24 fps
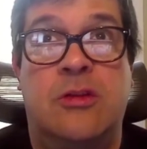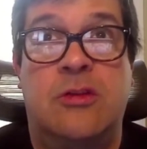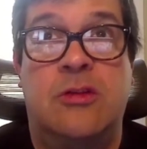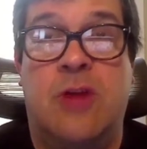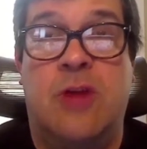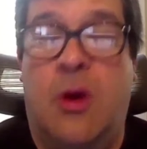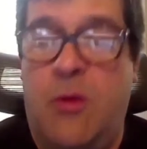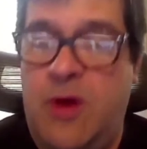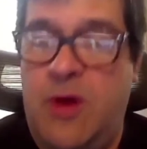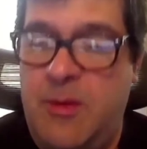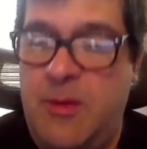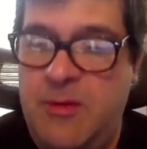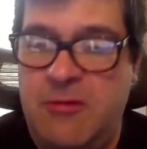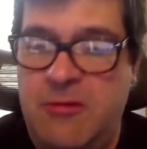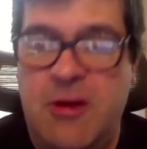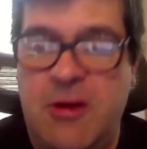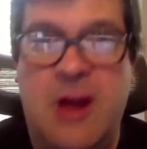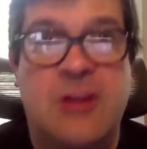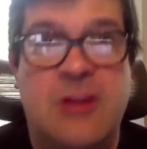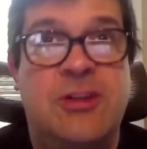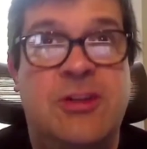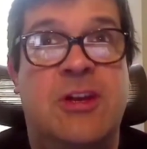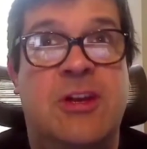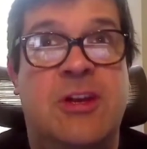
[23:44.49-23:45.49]
don't want to be
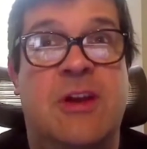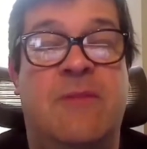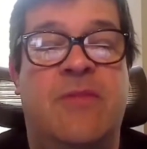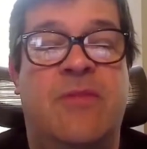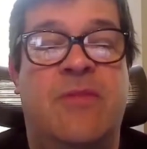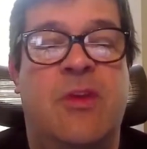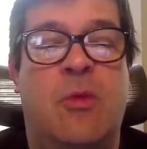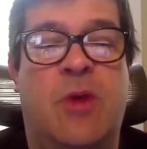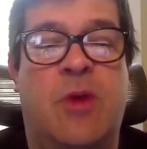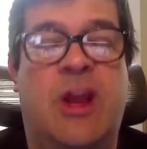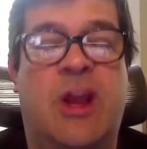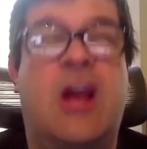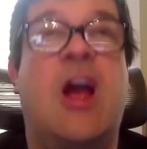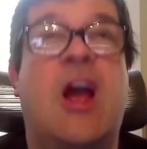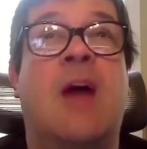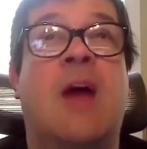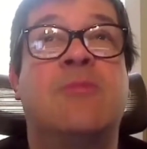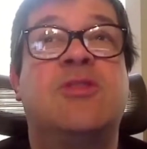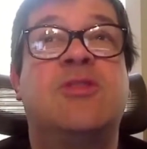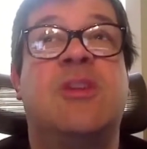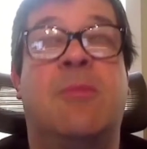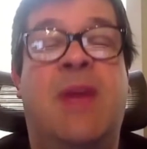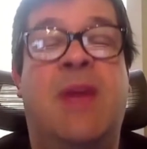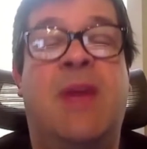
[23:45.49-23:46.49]
rushed when it
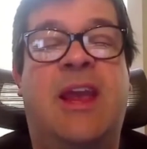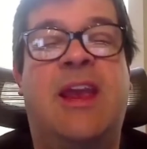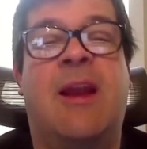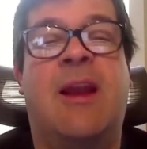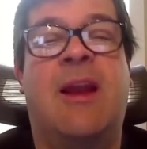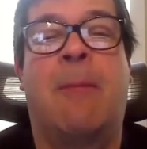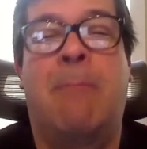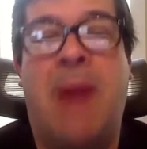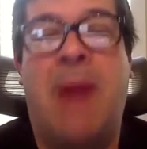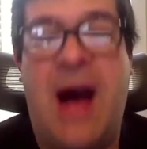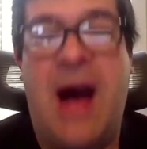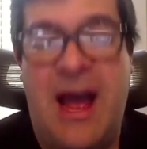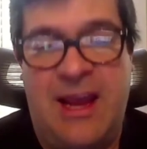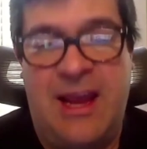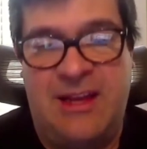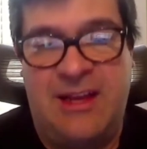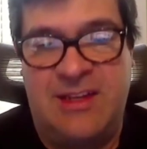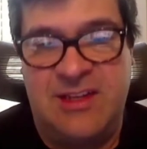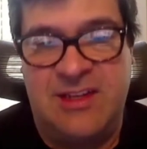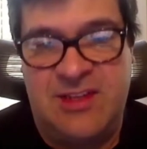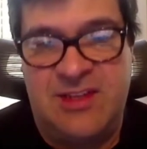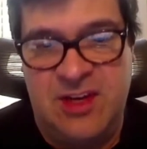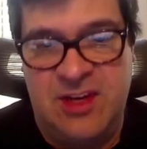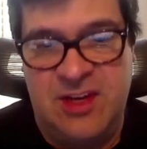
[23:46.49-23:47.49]
comes to making a buying
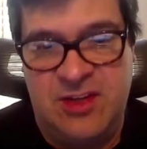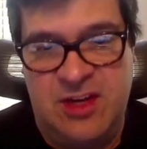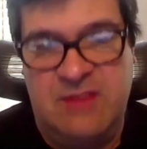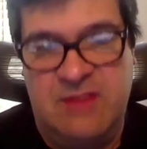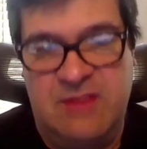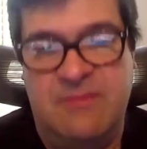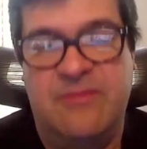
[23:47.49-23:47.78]
decision.